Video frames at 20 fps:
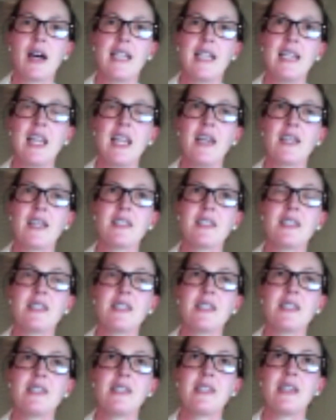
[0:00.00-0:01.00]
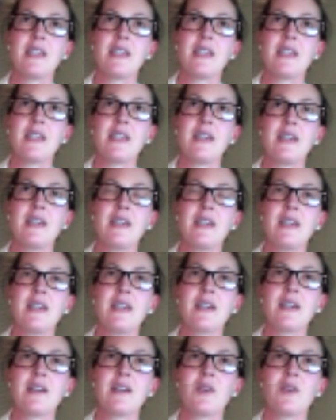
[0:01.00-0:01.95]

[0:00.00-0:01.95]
like to see